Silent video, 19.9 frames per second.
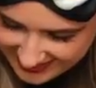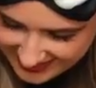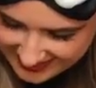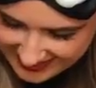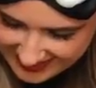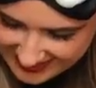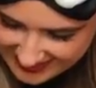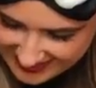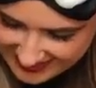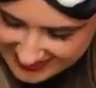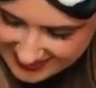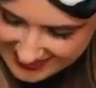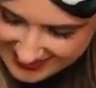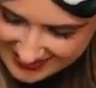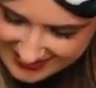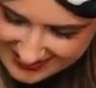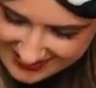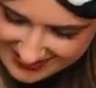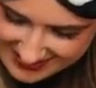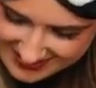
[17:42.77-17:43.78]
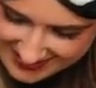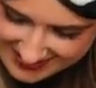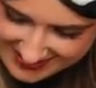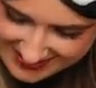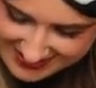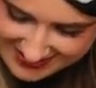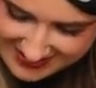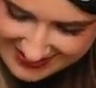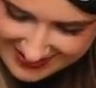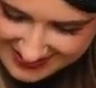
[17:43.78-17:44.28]

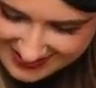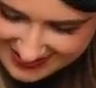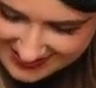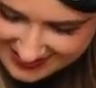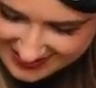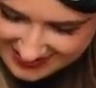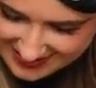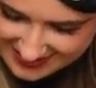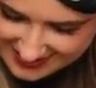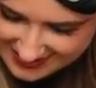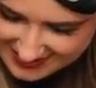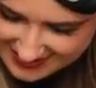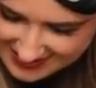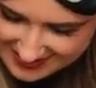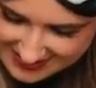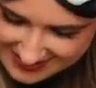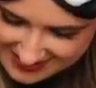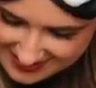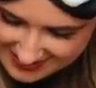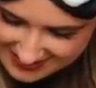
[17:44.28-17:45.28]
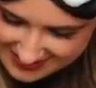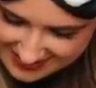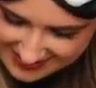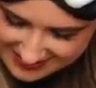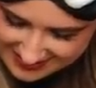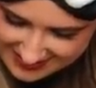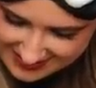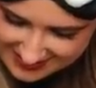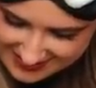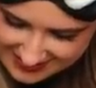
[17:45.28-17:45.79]

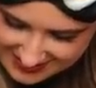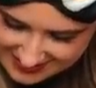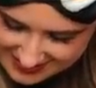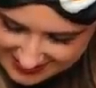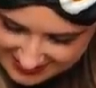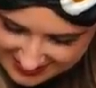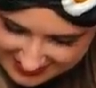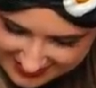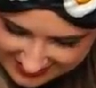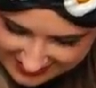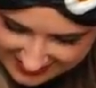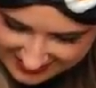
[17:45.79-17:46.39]
No words are spoken by the person on screen.